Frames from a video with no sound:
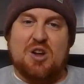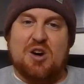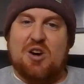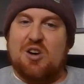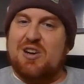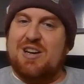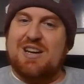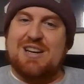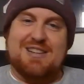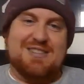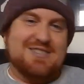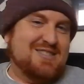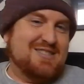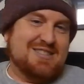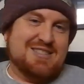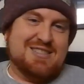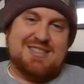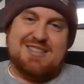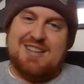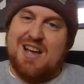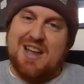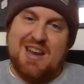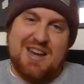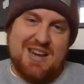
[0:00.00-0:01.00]
logins
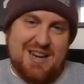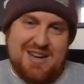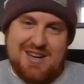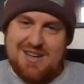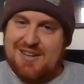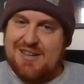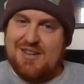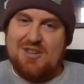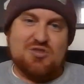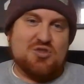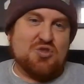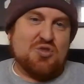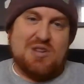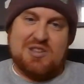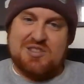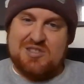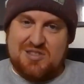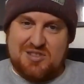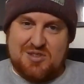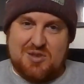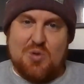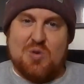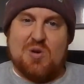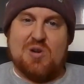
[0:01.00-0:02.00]
and sign in and
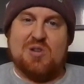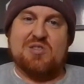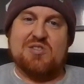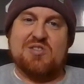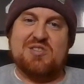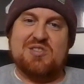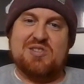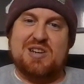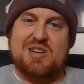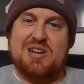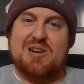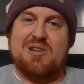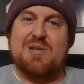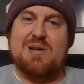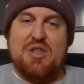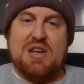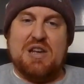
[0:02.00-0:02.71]
trust scores.